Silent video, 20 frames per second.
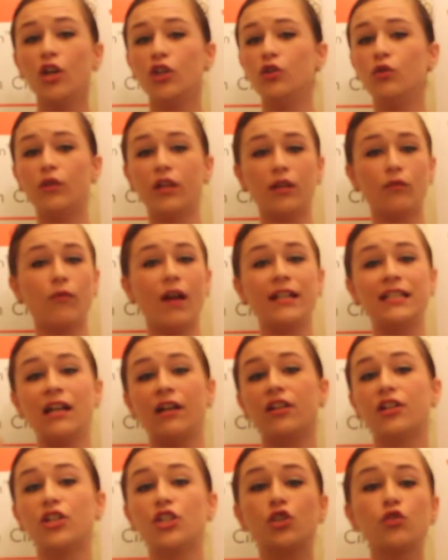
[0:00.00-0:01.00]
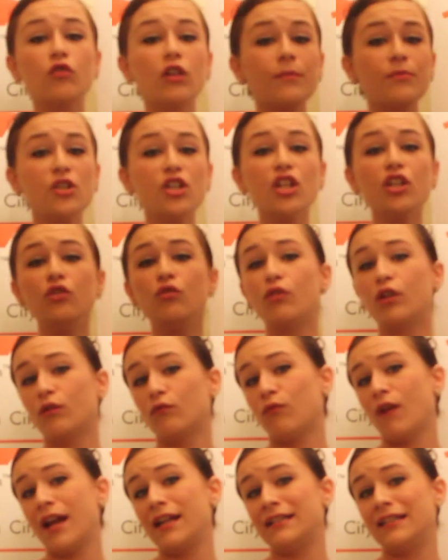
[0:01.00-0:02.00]
You can write down a description. You
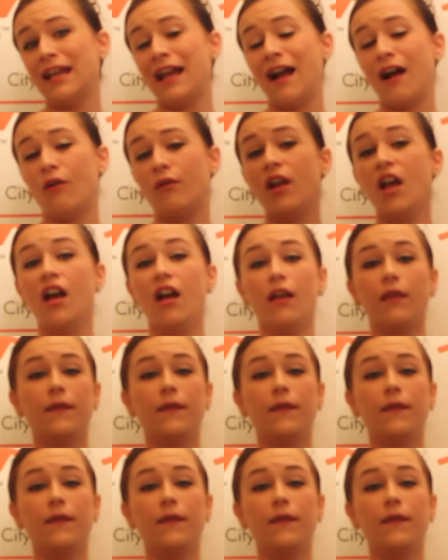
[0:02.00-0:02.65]
can write down